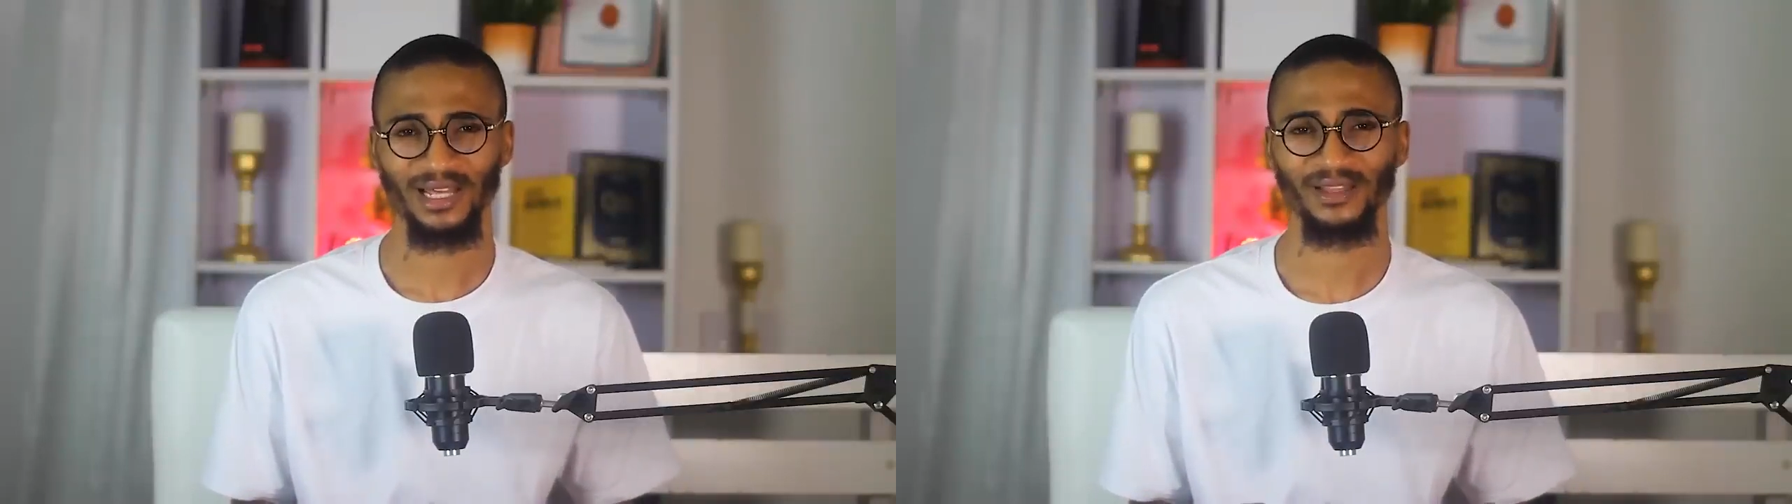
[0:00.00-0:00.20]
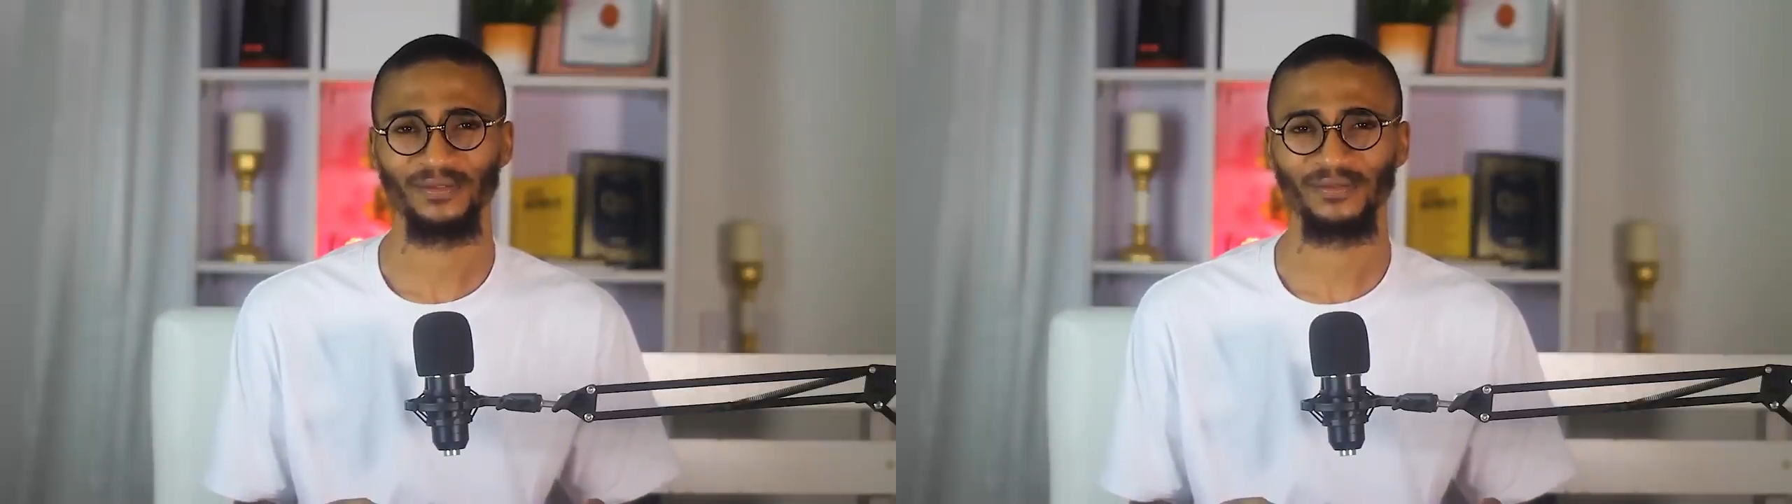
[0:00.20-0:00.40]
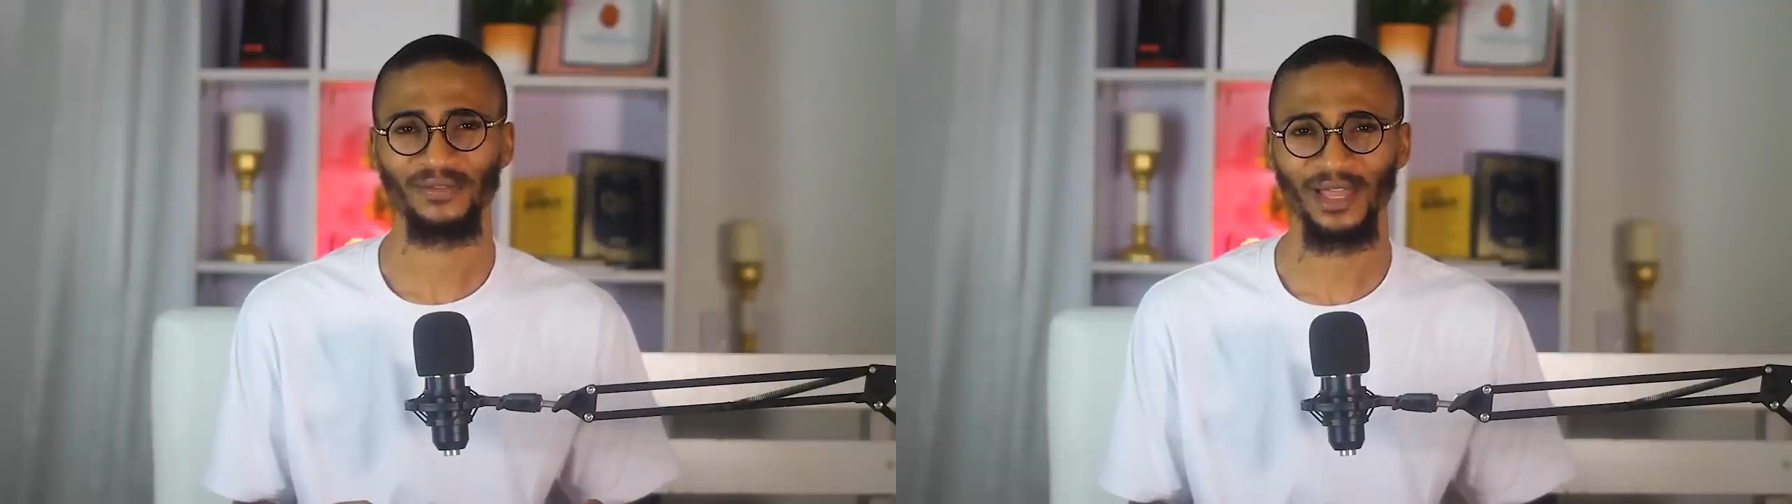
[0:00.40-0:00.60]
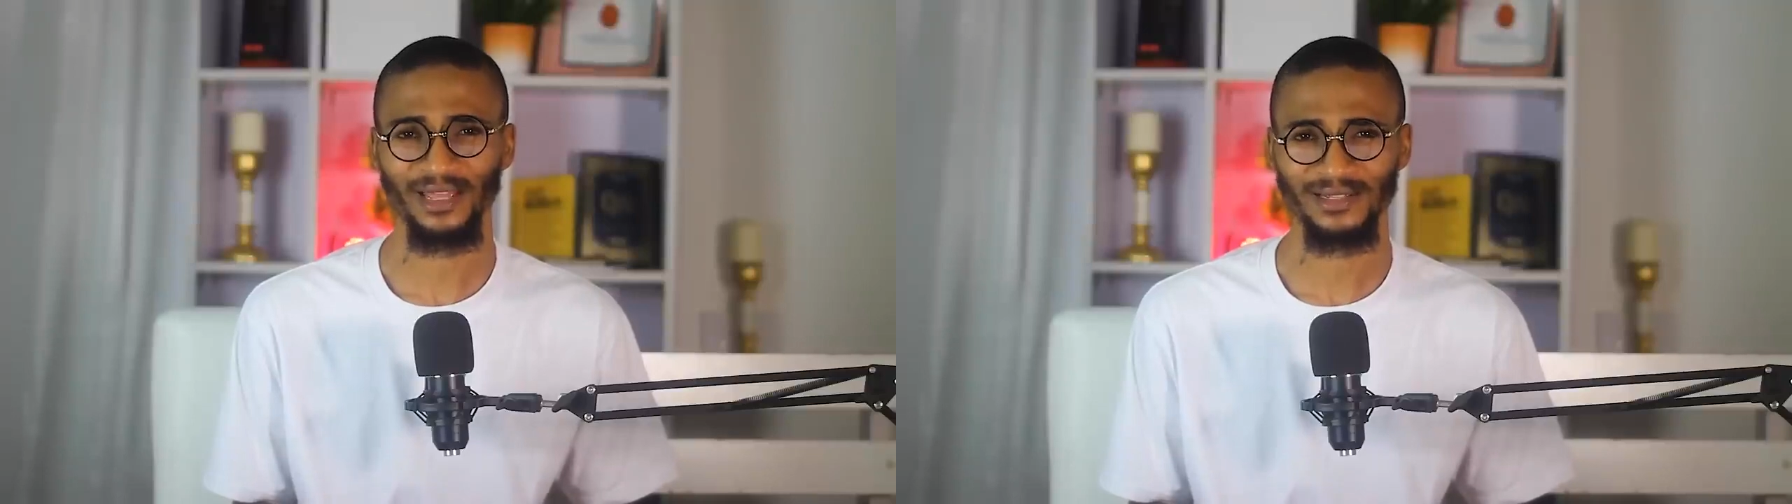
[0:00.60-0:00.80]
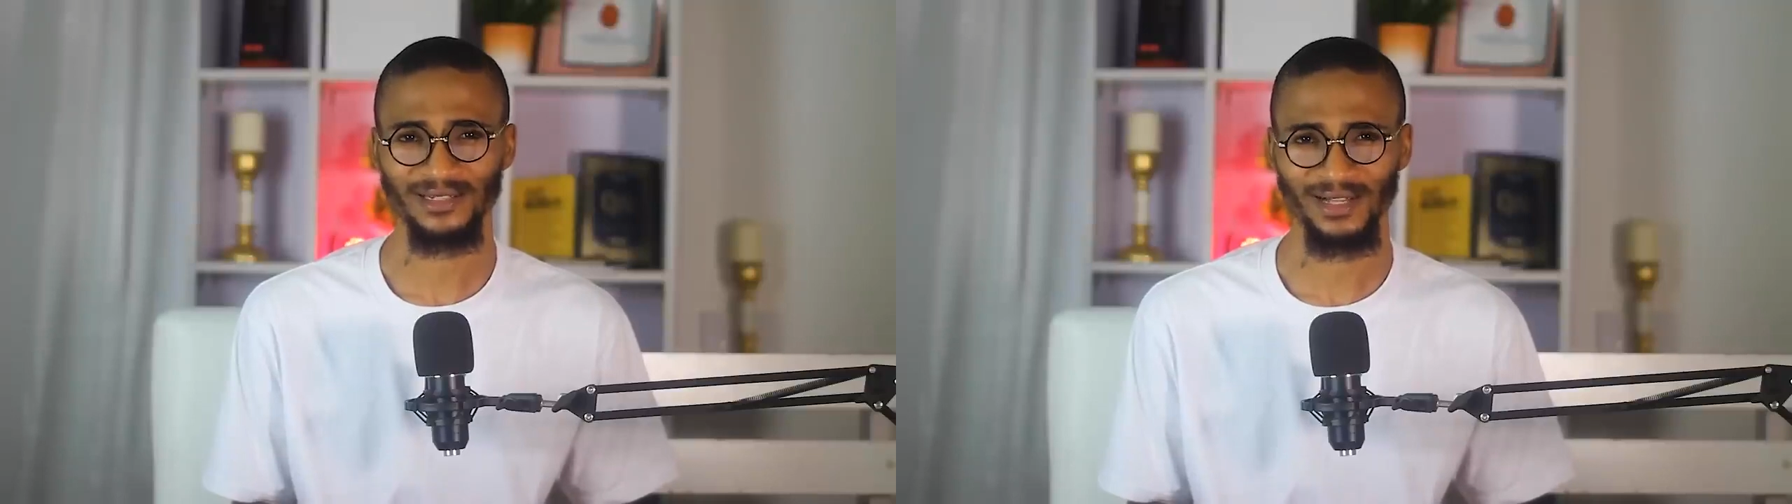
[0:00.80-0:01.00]
in the
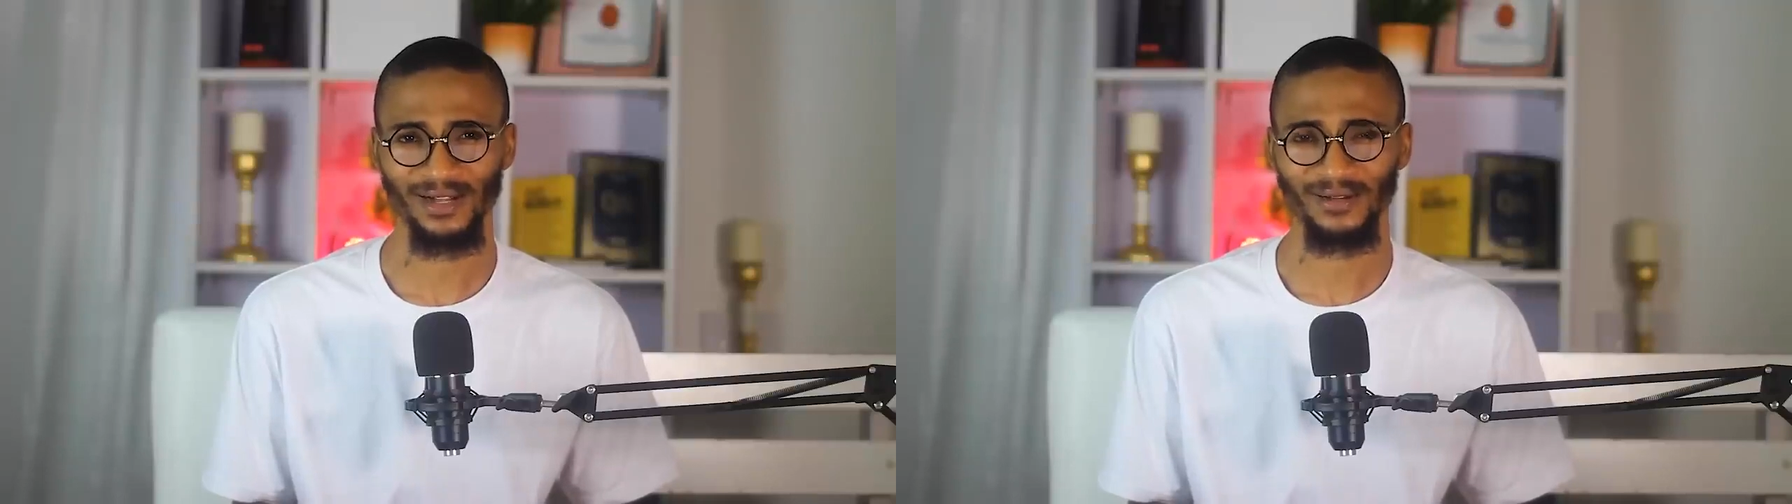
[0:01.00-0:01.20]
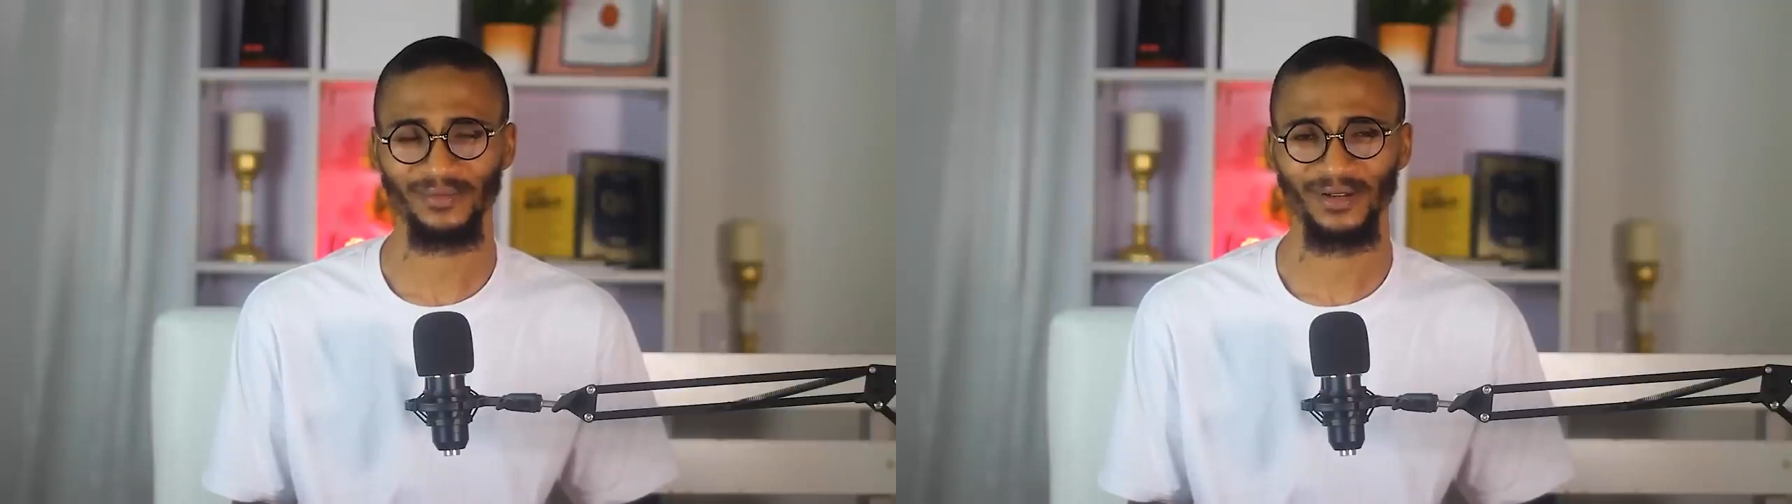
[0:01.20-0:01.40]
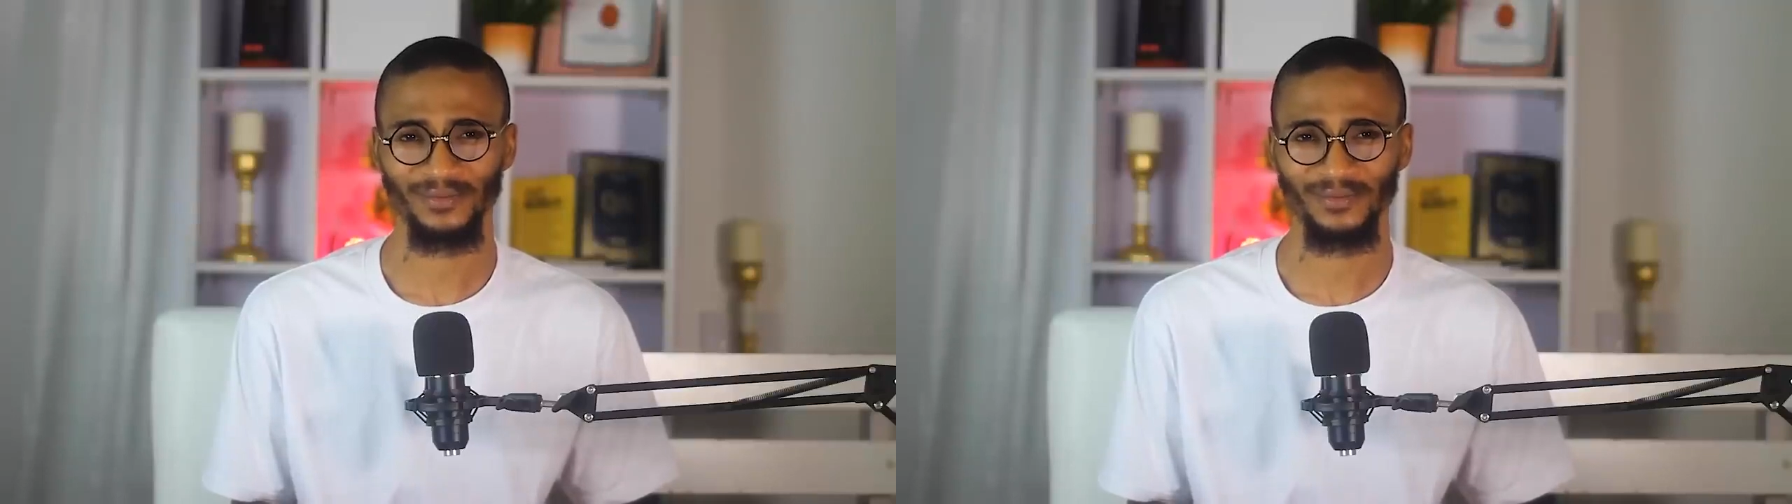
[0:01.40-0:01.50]
face of